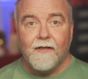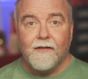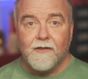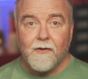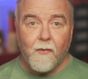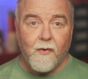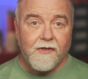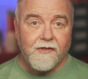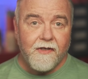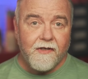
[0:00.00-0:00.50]
So
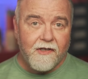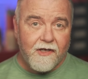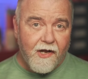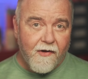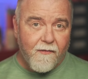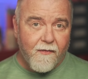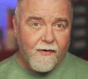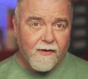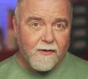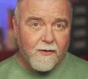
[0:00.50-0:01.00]
what's the
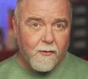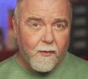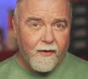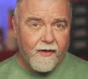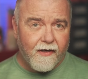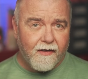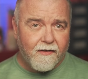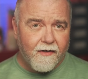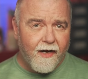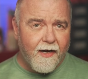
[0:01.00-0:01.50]
difference between
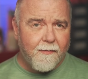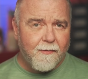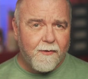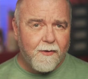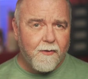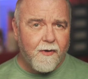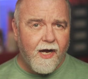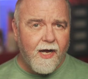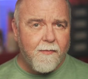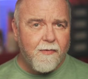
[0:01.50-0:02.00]
a Type
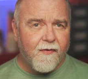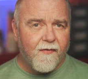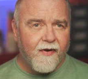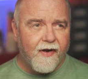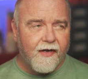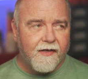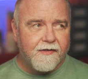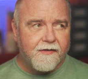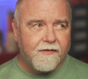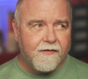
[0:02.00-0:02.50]
2
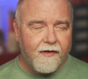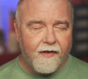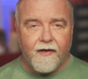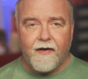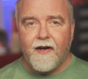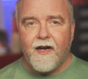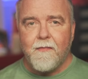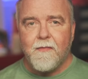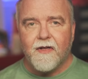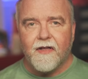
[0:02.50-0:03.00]
hypervisor and
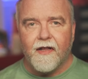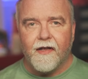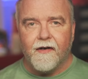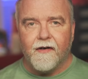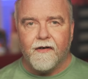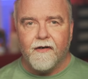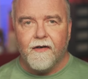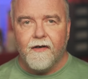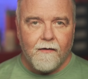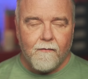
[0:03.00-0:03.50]
an
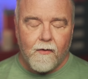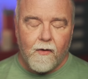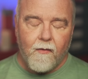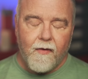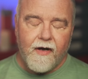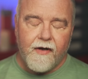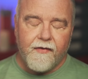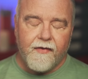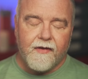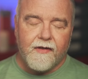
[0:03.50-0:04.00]
emulator? Well,
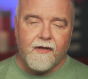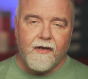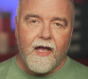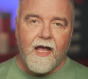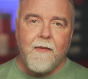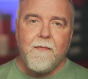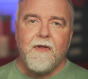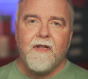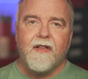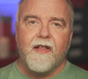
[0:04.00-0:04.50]
while the
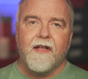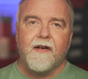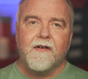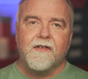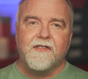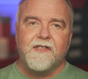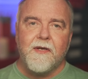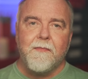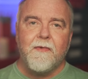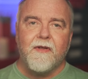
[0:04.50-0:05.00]
emulator
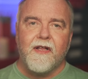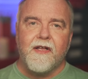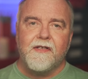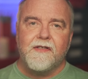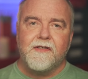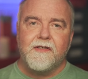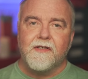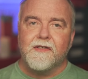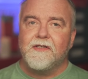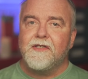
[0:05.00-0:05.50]

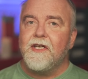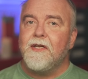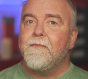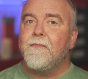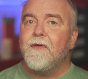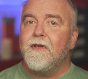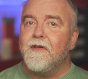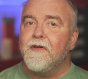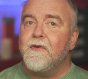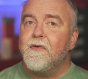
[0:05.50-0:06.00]
simulates the
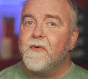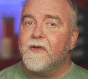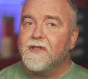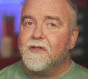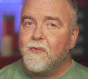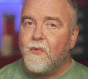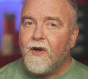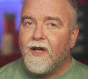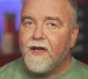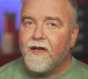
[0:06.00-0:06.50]
CPU
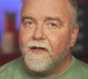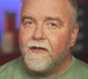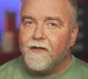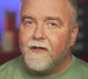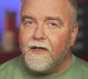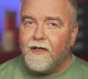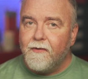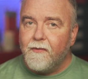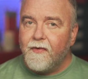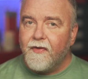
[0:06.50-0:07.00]
as well,
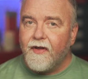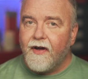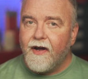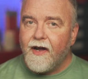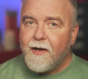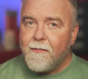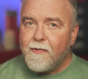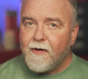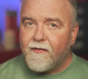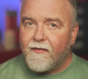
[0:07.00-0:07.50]
with a
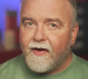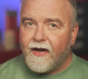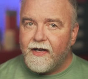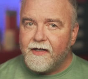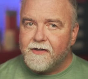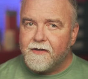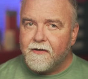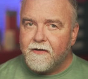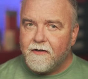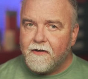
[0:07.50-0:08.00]

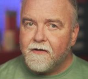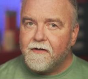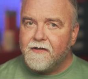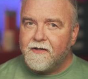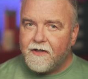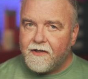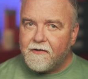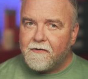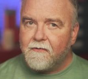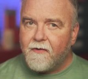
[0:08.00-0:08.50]
hypervisor, you're
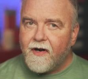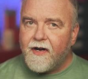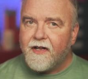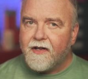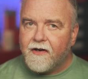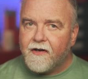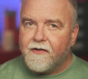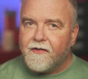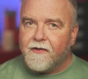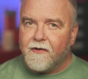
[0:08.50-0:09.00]
still
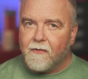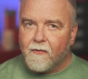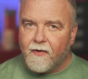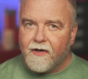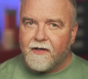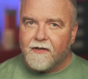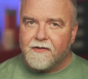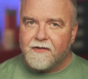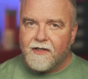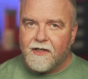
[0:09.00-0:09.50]
running on the
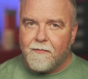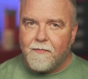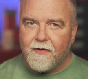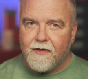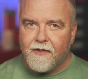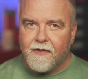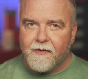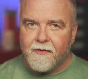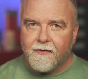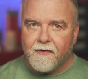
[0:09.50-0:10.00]
real
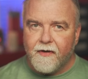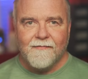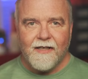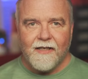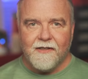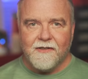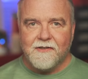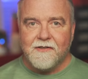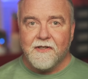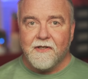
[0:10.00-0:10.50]
CPU.
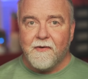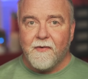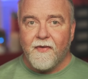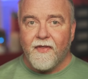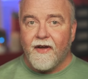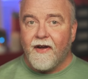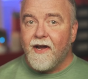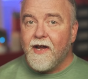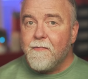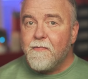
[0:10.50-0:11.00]
And so with
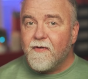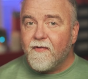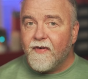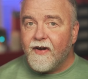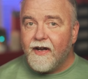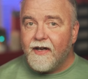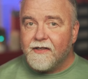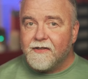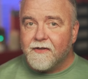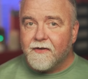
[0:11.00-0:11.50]
a
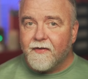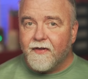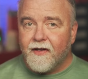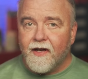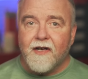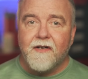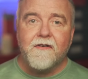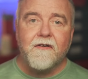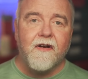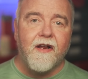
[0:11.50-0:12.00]
hypervisor, the
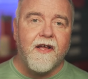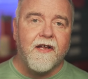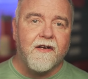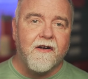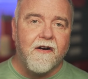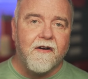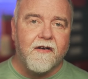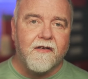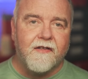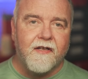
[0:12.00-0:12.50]
underlying
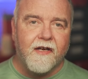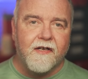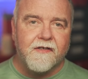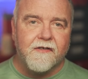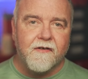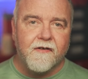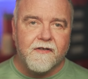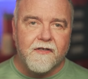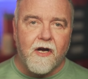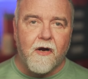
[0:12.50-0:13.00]

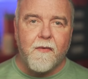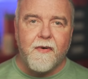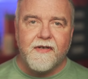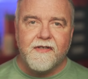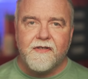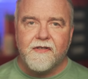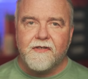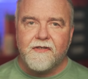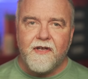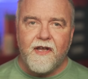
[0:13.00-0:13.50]
architecture is
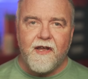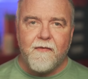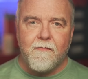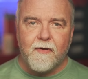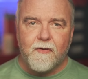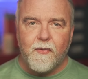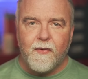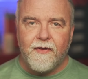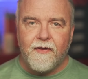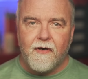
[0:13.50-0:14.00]
always the same
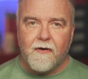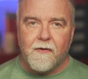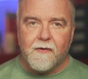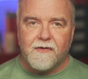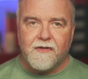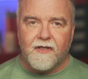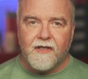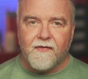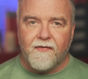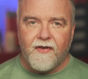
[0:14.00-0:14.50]
between the
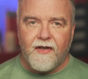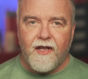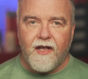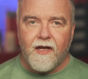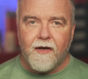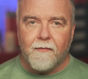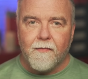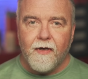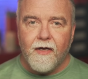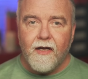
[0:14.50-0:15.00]
host and the
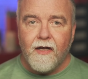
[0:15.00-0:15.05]
VM.